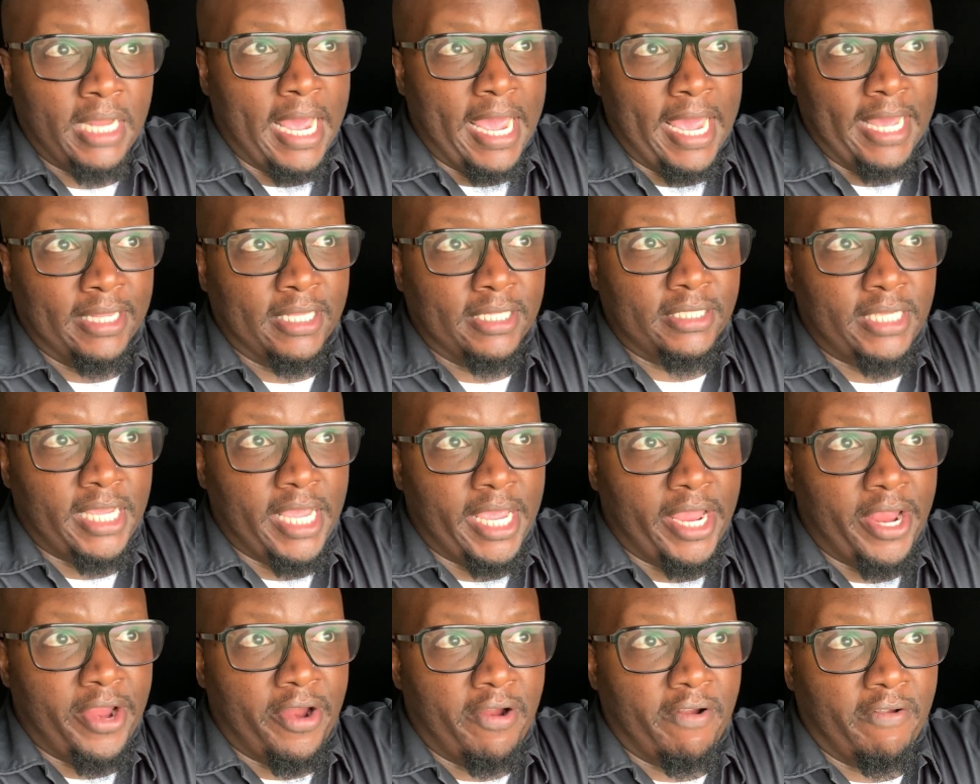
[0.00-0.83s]
I had to
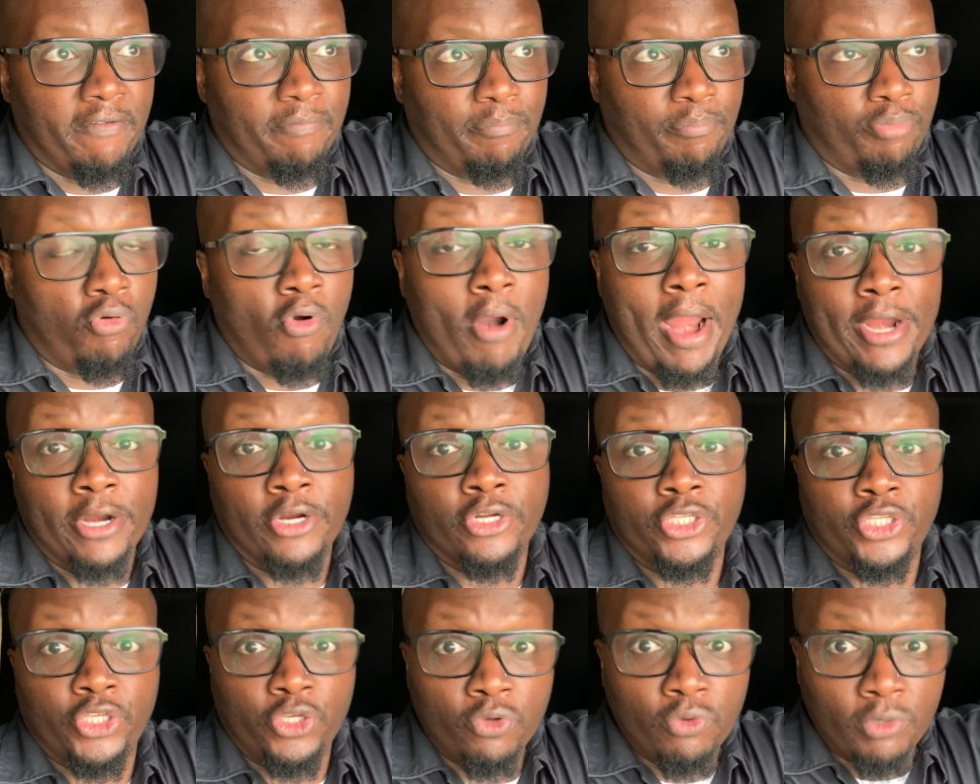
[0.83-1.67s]
take care of prior
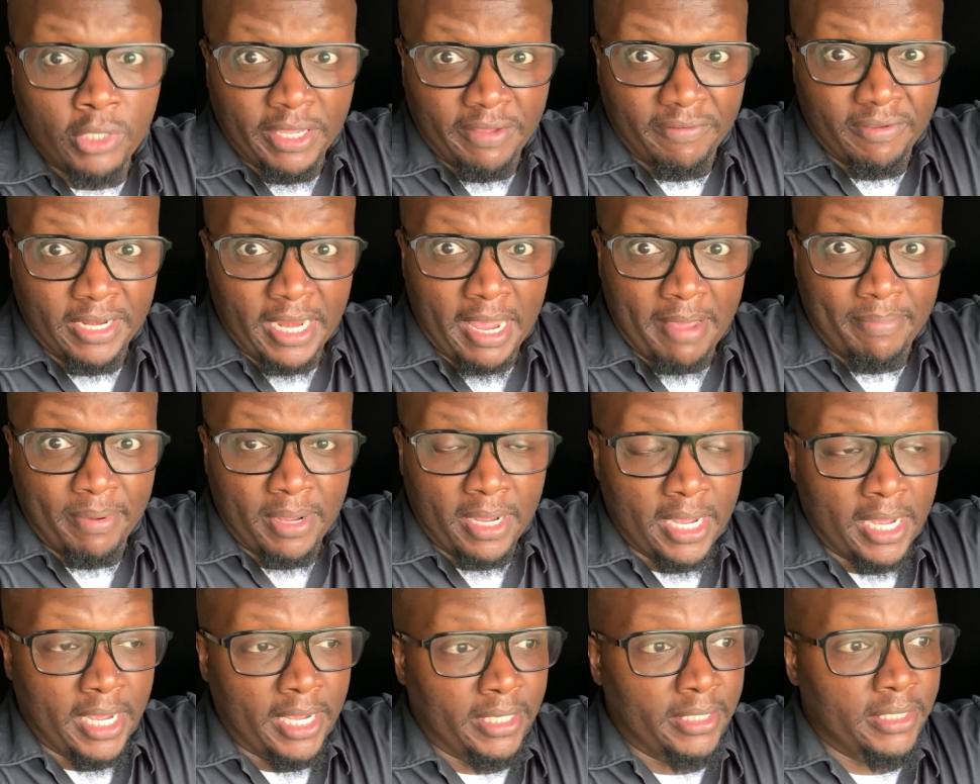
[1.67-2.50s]
to leaving that
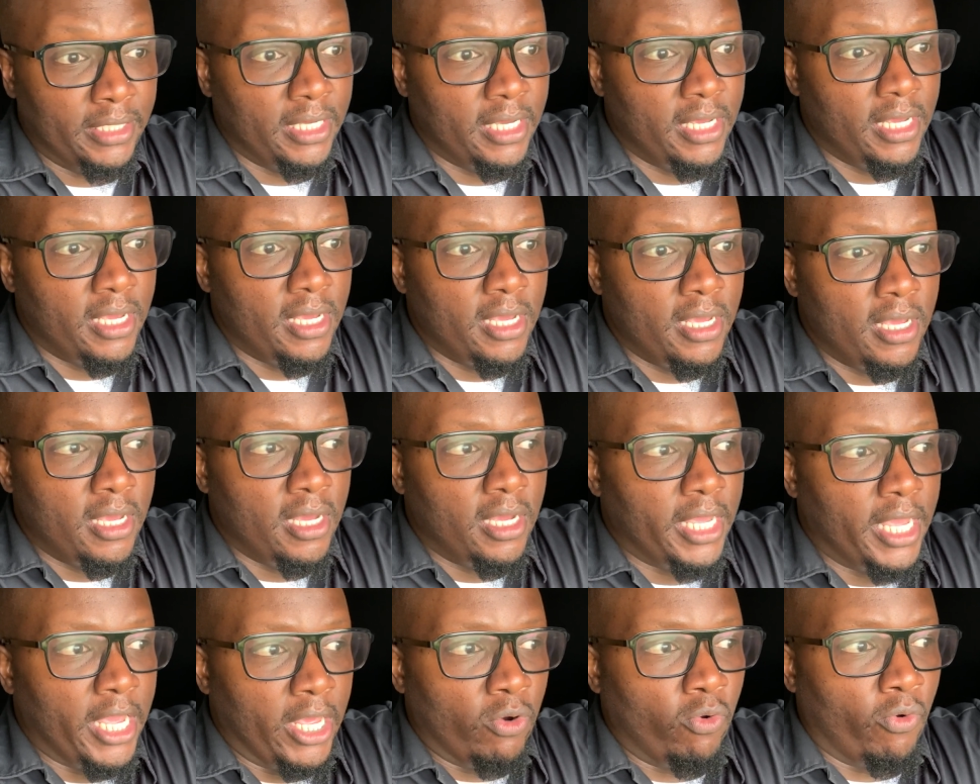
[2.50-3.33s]
behind
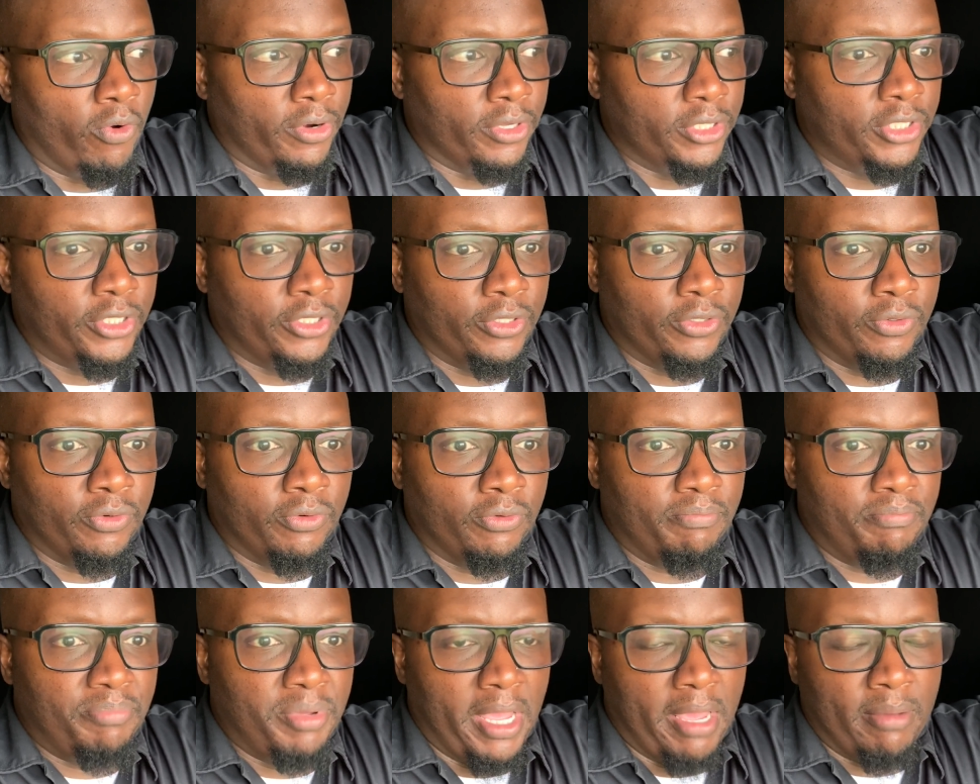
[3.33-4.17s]
in order
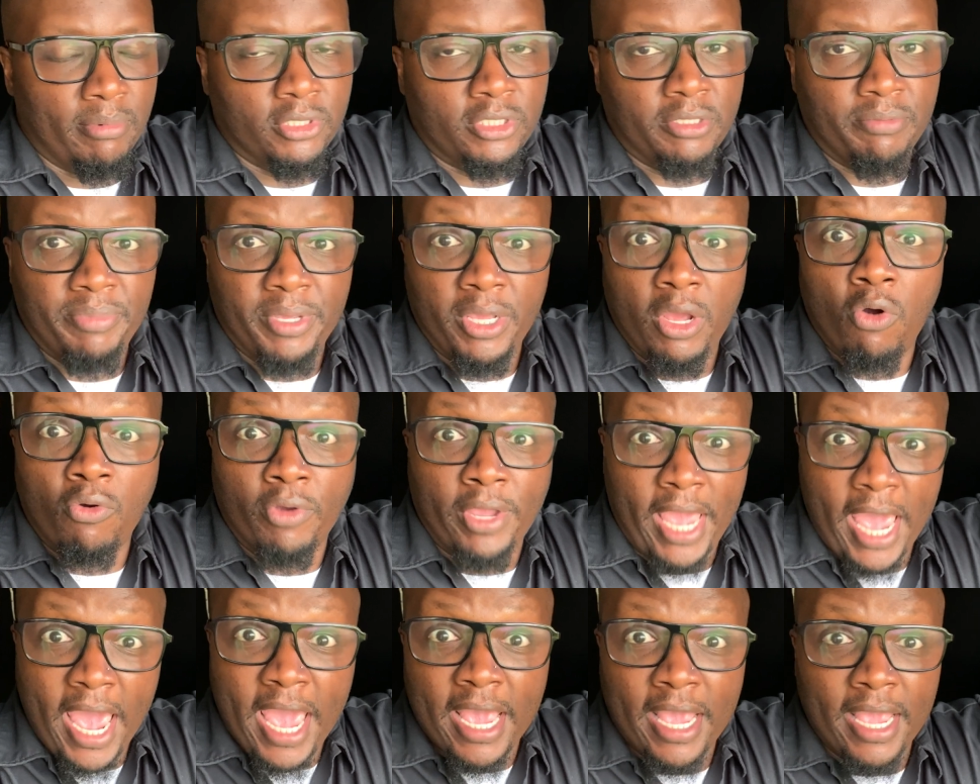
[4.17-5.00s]
to be able to be
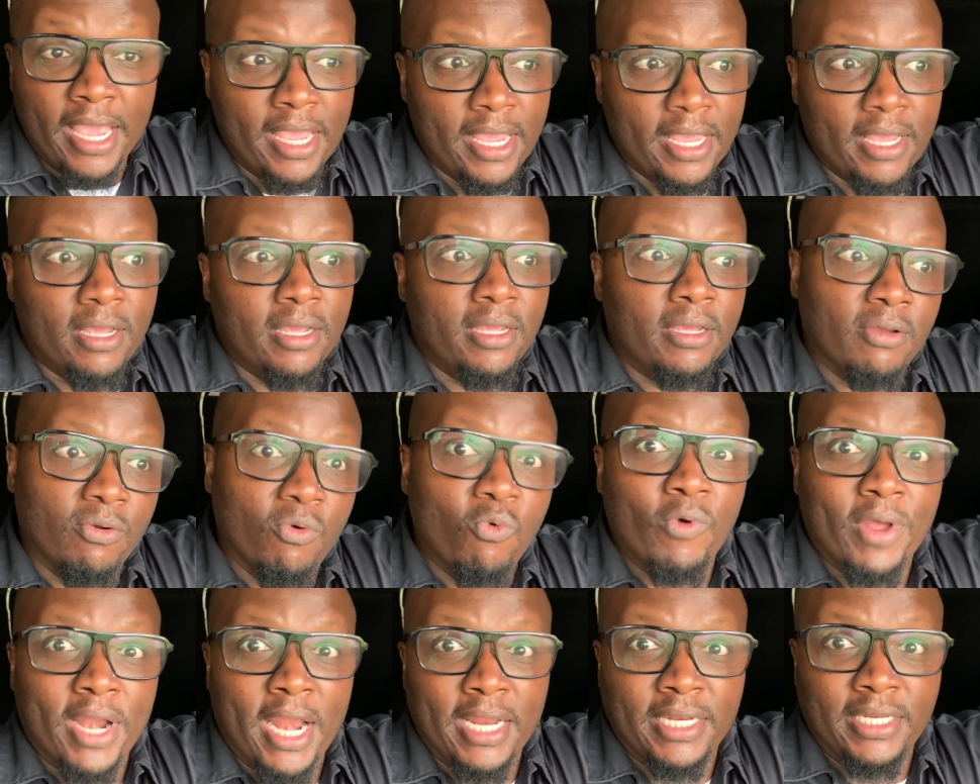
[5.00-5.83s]
okay
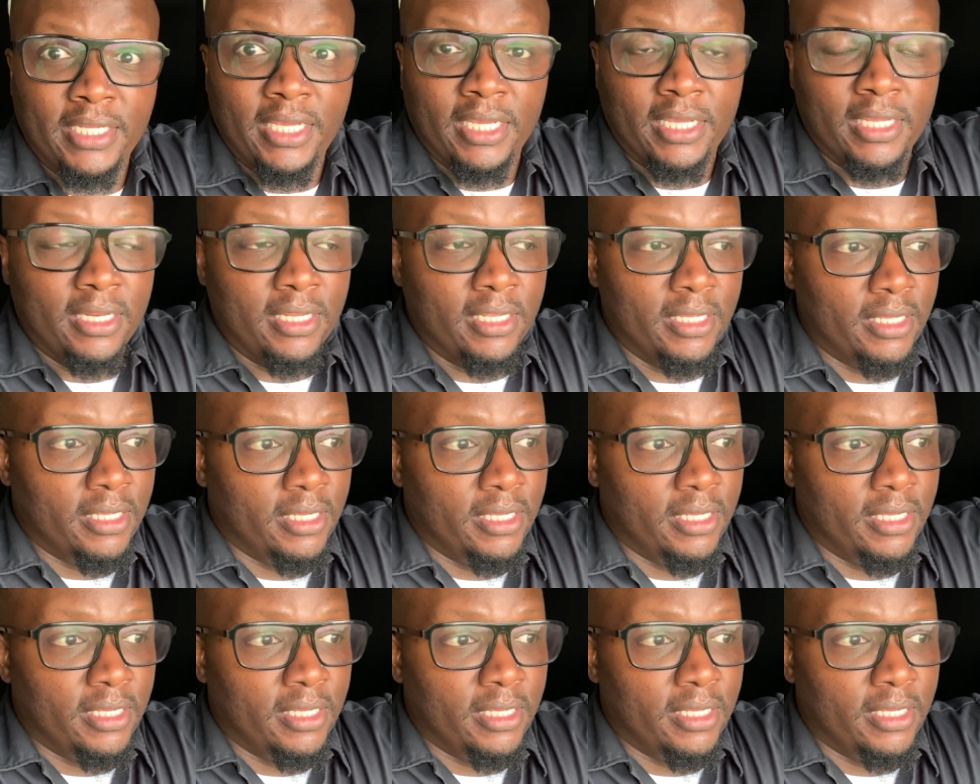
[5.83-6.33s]
when I did.